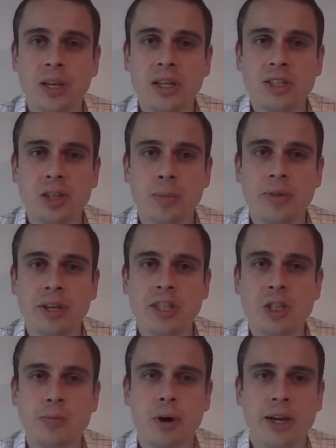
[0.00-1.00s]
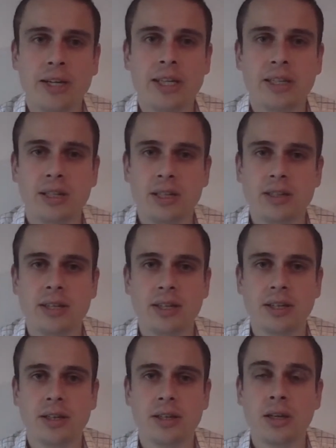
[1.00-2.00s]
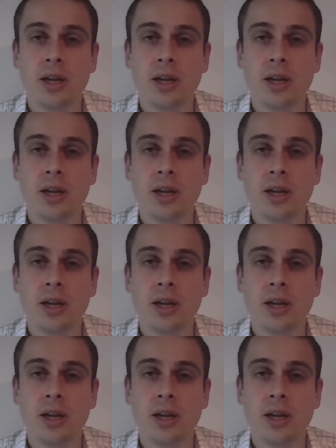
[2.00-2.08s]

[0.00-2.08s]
some things you might need to consider